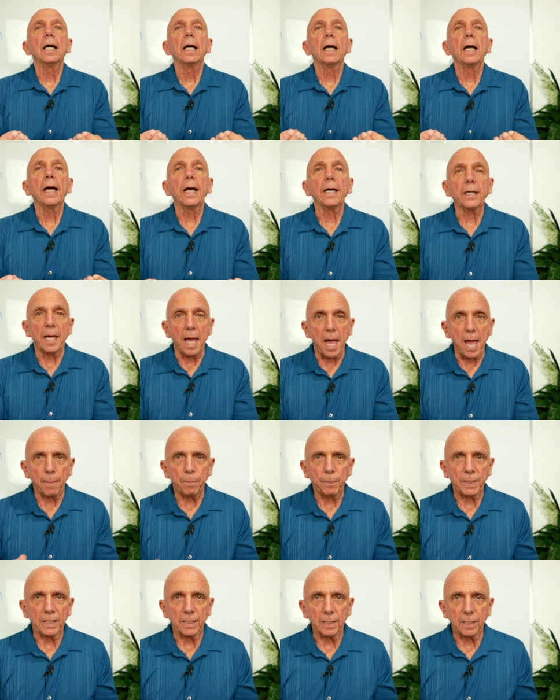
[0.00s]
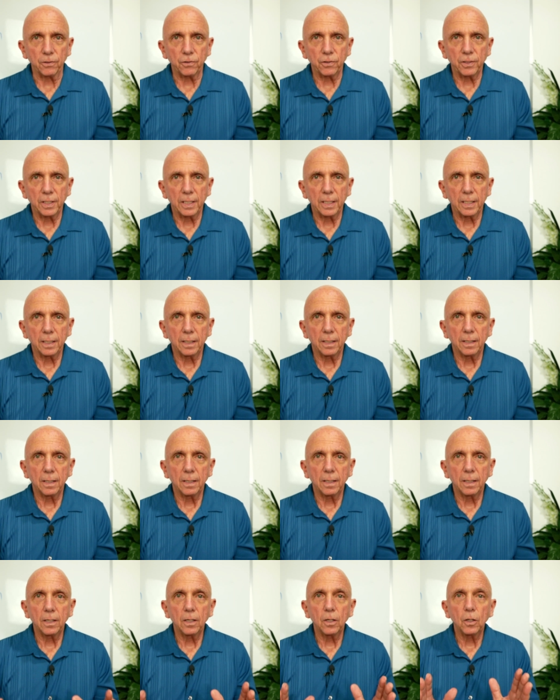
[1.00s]
and happiness.
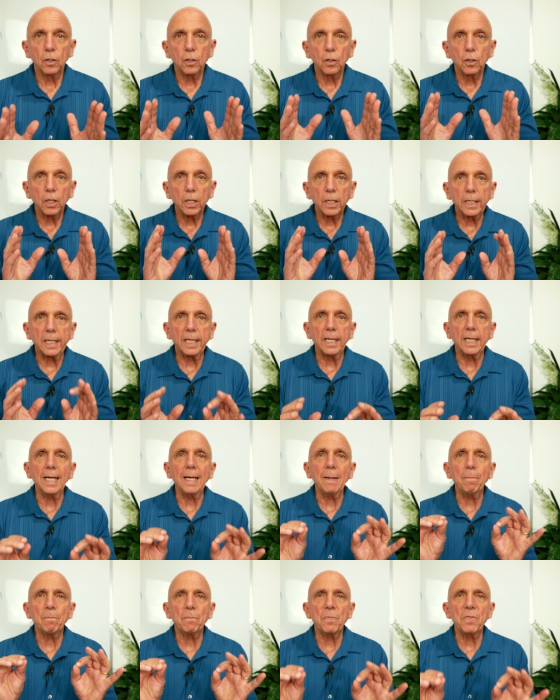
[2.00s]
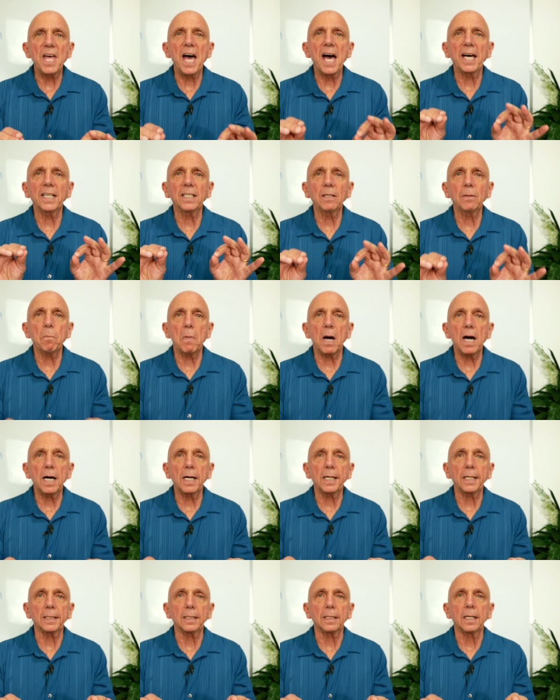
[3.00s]
Keep that in
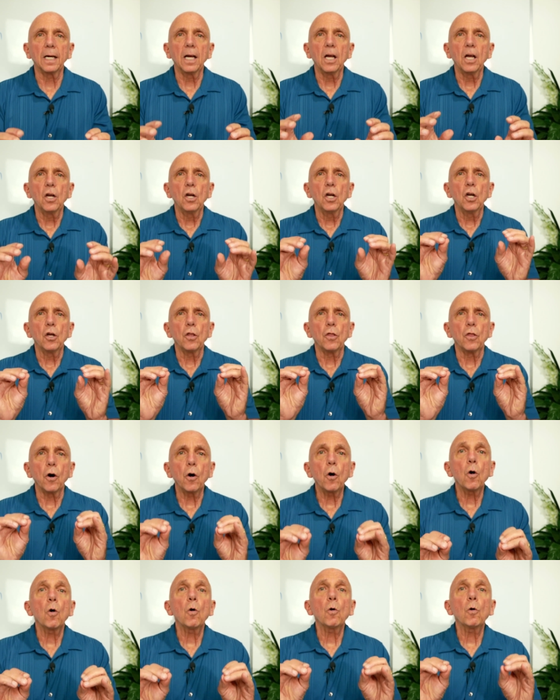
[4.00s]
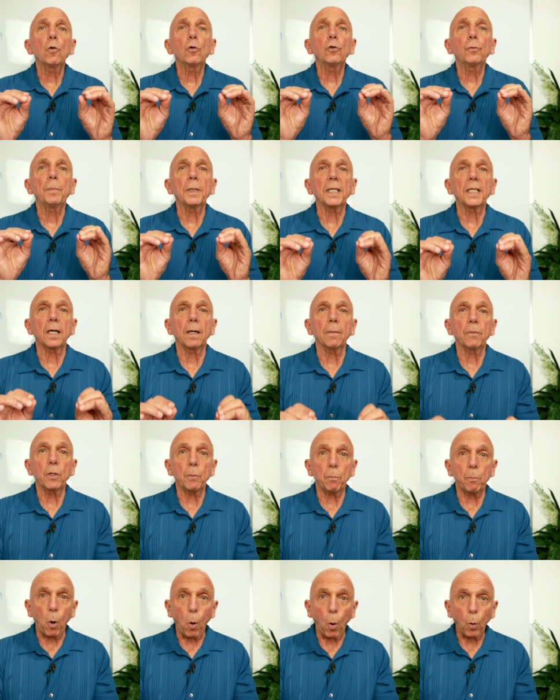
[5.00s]
mind. Those become the
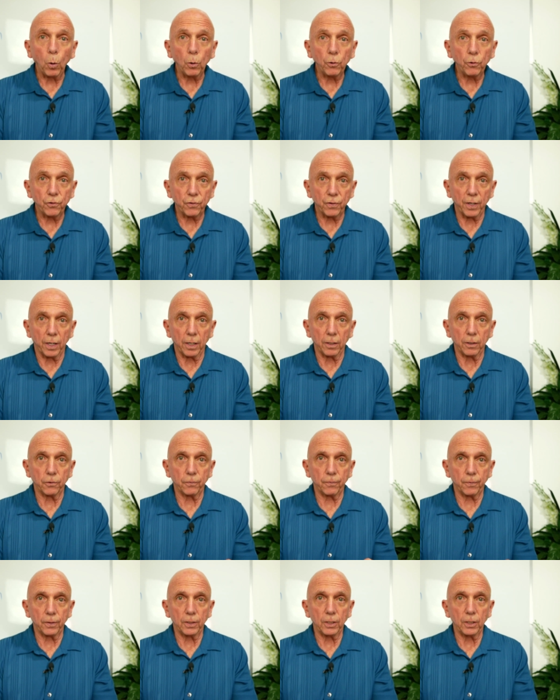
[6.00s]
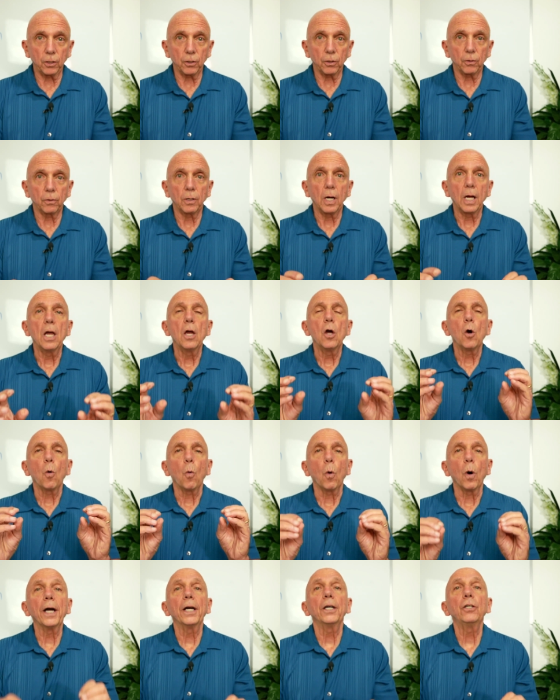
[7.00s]
pole stars for you
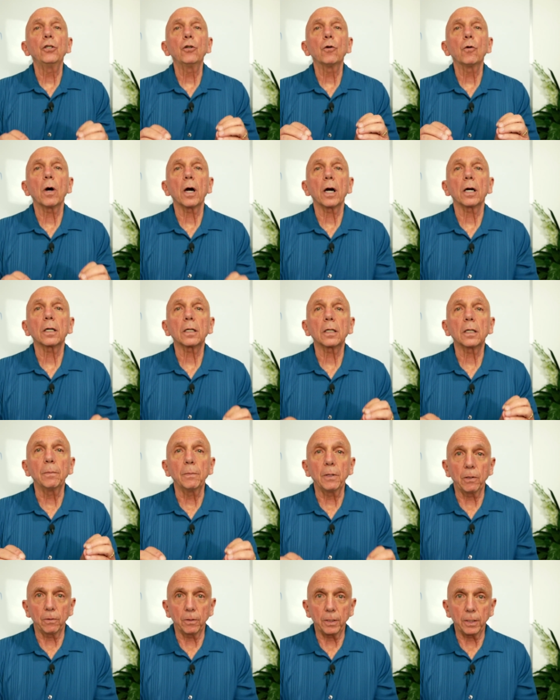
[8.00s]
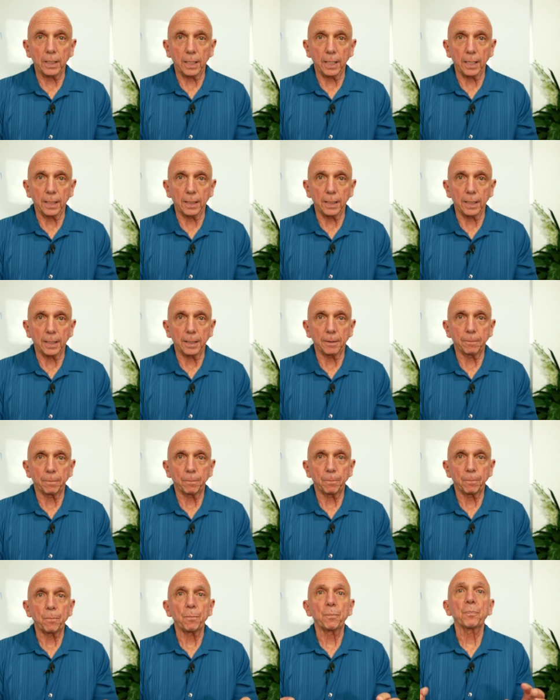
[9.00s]
when you are communicating.
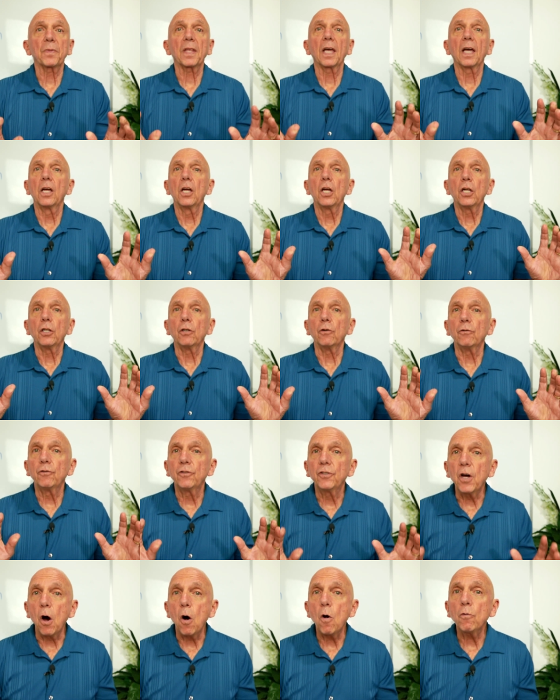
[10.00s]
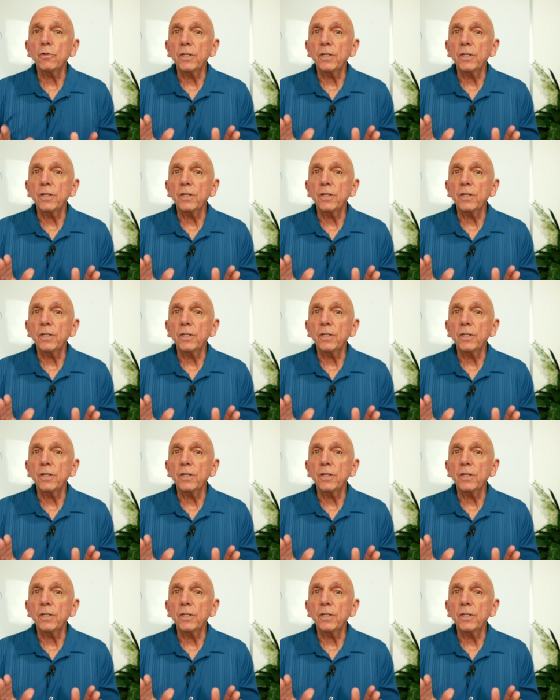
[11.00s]
You don't